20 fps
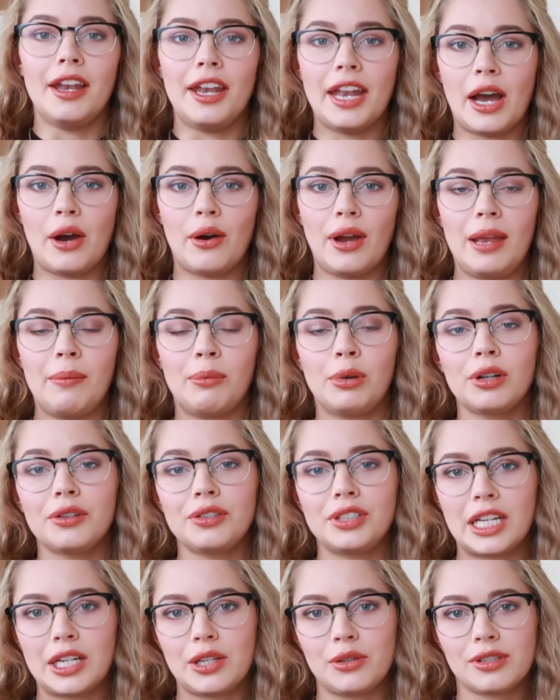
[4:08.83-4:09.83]
Now, a Book
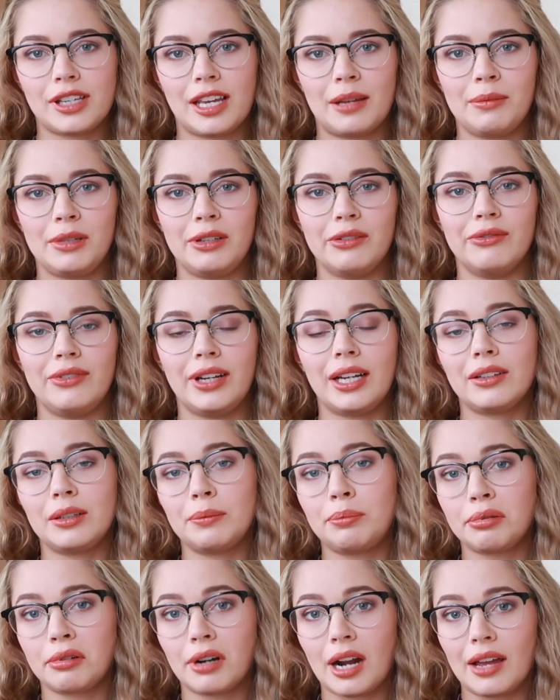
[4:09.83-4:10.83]
of Shadows can be
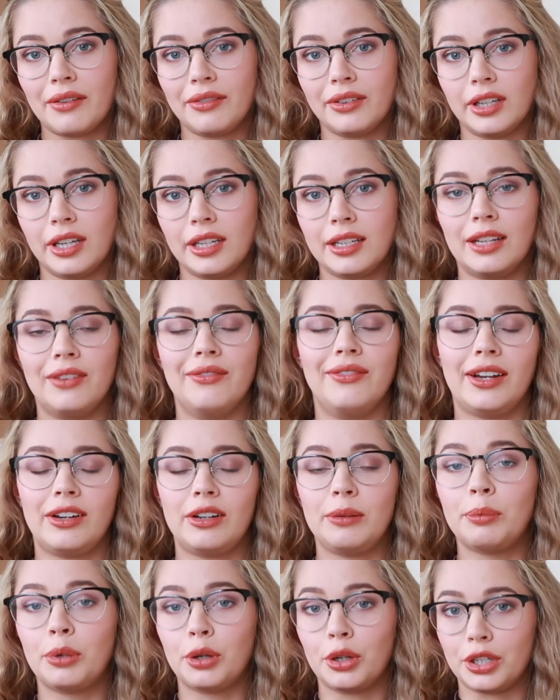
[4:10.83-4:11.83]
very private and
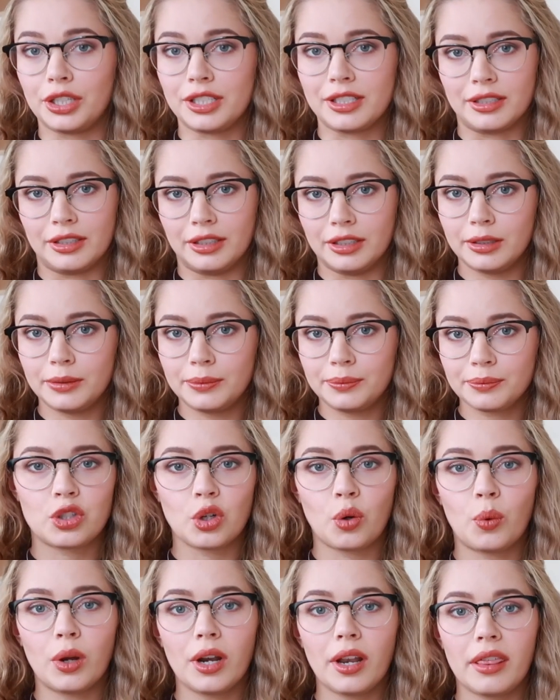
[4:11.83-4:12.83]
very personal.
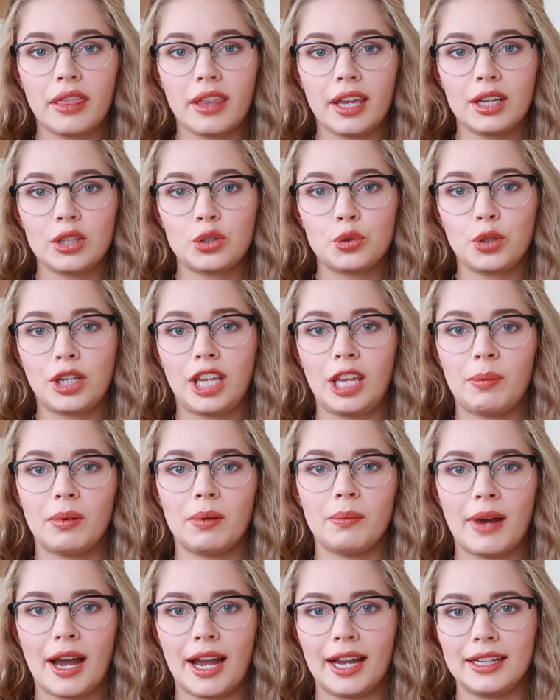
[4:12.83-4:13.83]
So one thing to keep
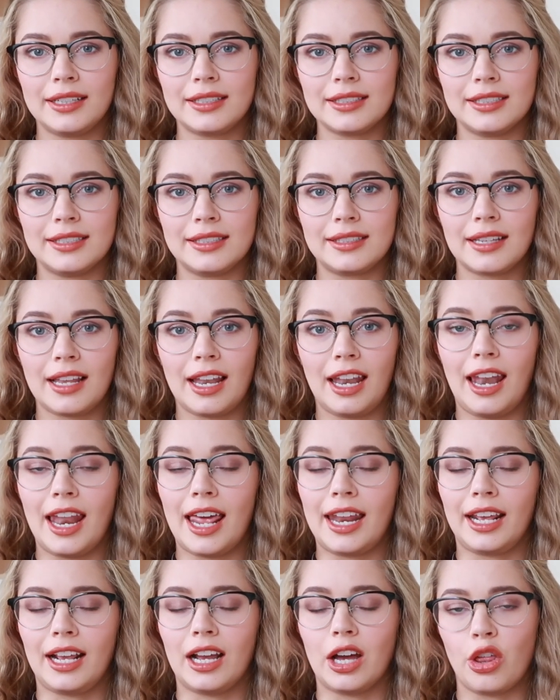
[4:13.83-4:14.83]
in mind is
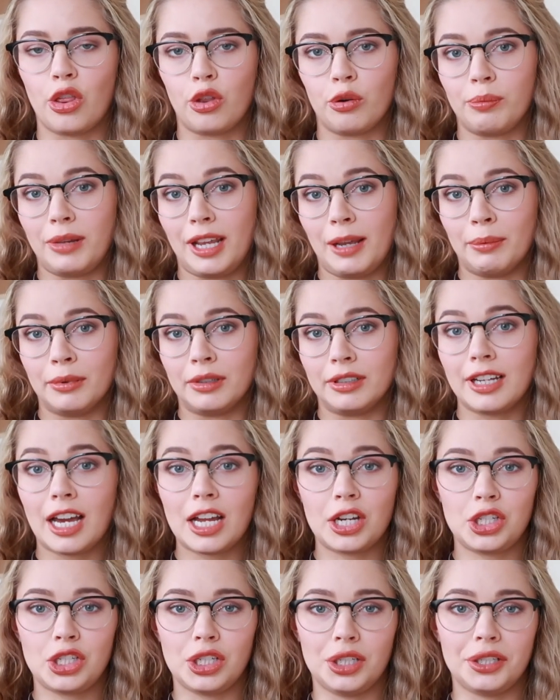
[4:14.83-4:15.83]
letting other people
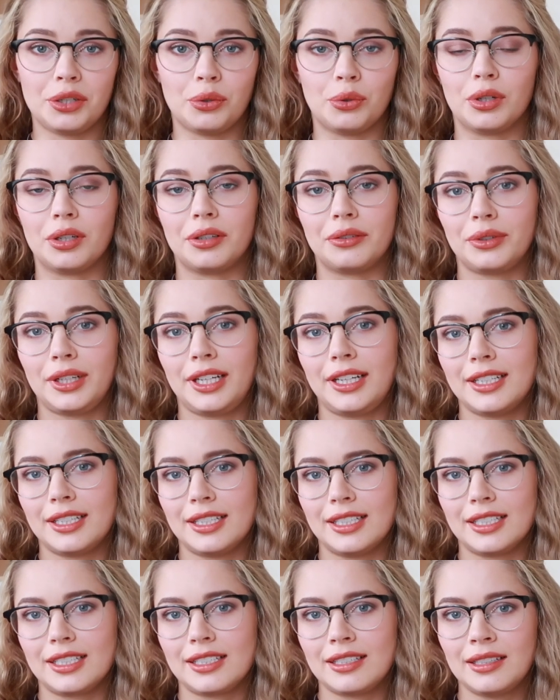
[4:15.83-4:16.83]
touch it or read
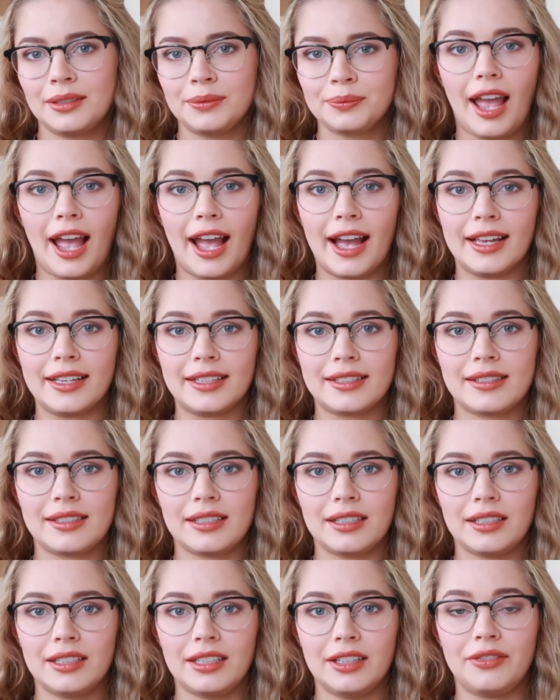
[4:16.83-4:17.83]
it,
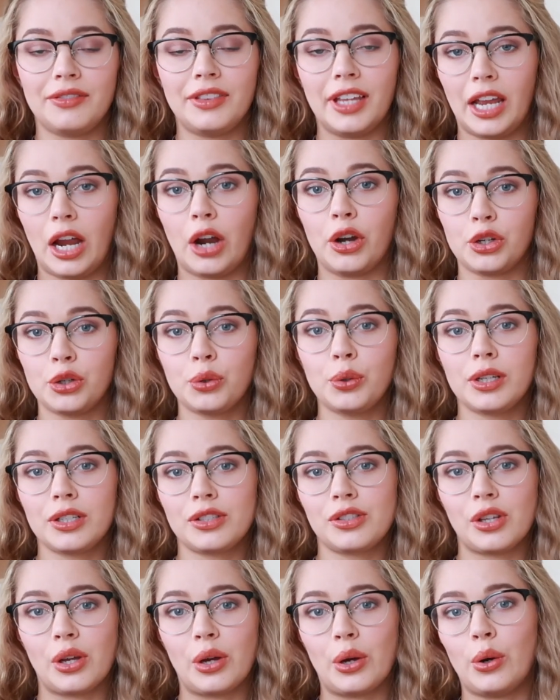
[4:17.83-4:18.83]
as if they are
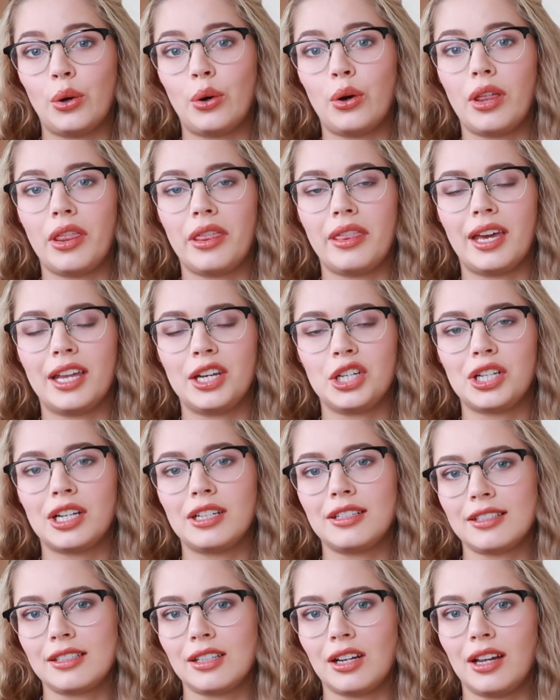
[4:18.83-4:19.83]
doing so, then
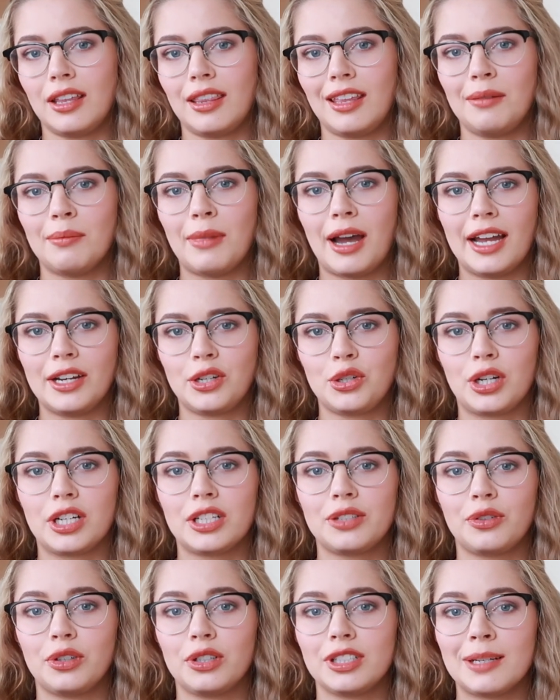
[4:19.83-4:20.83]
chances are they might
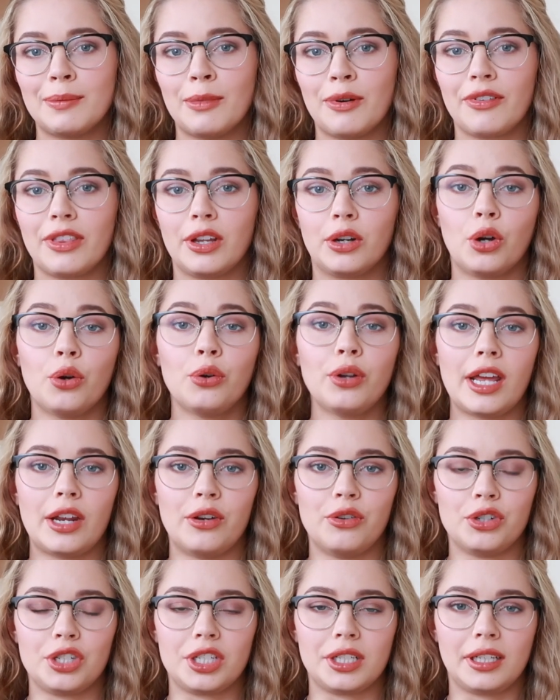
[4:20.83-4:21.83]
transfer some of their own
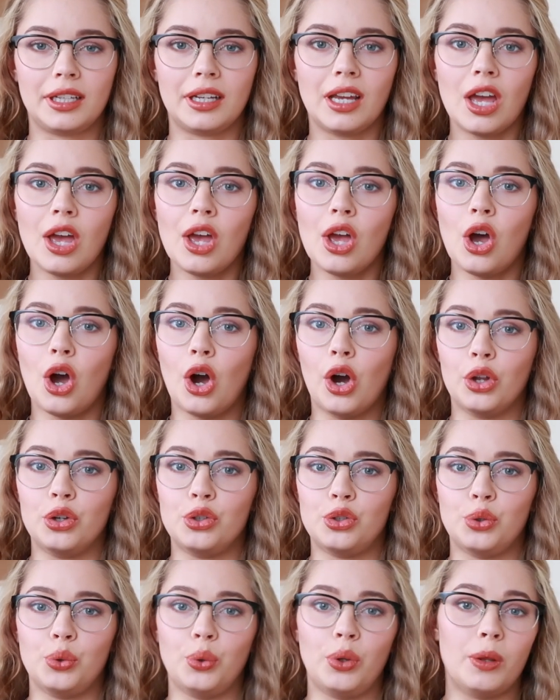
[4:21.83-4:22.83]
energy
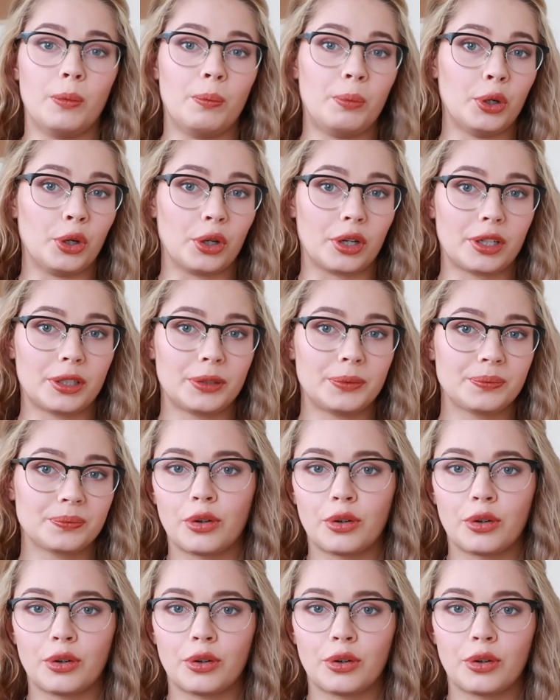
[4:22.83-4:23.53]
onto the book.